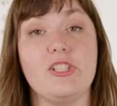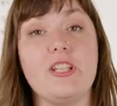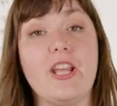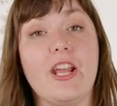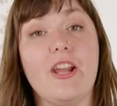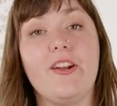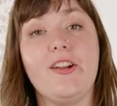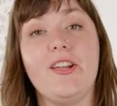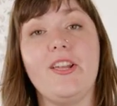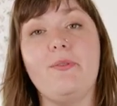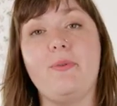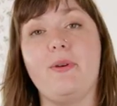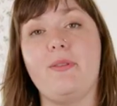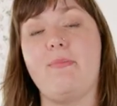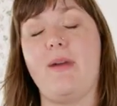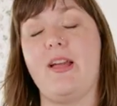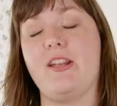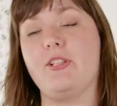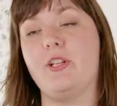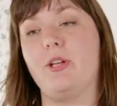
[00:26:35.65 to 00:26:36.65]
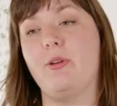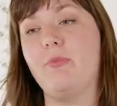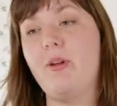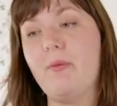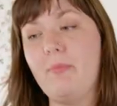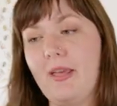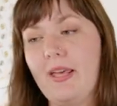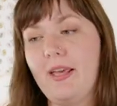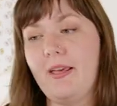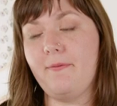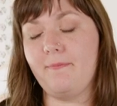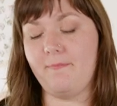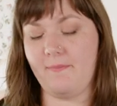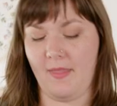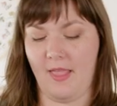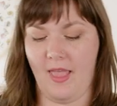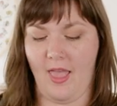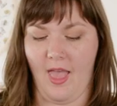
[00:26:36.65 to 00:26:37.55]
terry with matching ribbing.